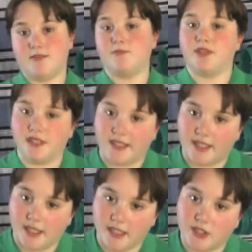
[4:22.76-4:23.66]

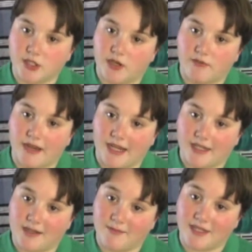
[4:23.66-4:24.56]
Please start a rat
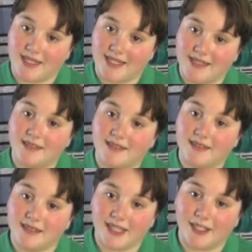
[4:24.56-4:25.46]
company.
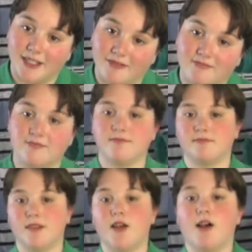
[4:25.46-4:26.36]
Thank you.
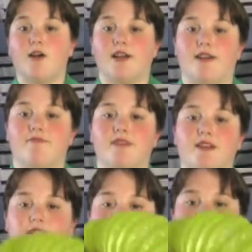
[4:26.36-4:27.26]
Okay,
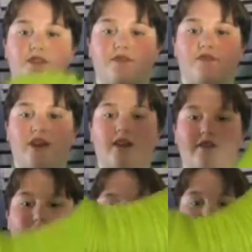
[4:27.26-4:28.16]
so some
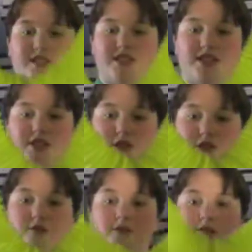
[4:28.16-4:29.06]
ferret flexi
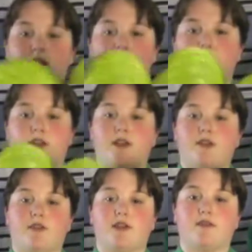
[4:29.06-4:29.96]
tubes.
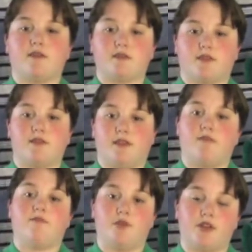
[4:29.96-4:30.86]
You can
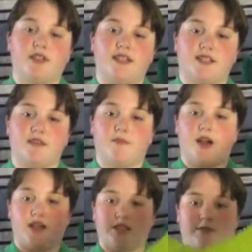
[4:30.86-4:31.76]
put these in
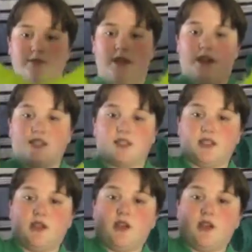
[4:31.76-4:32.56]
impossible knots.